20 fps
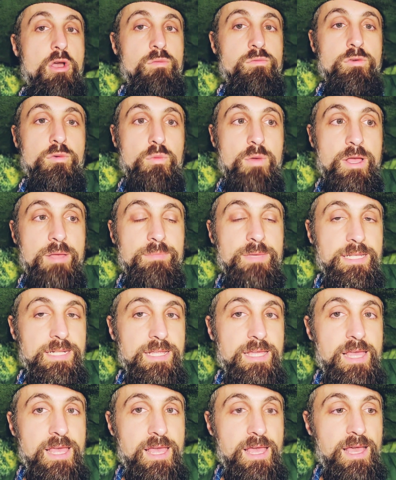overwhelming
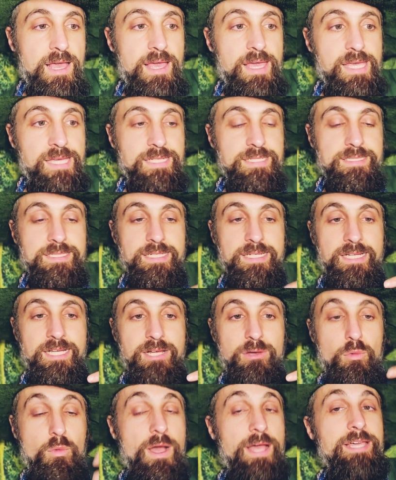and
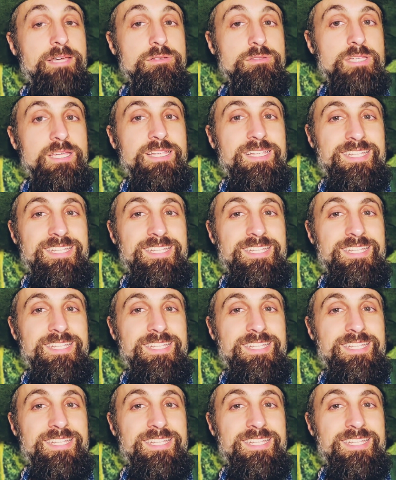wild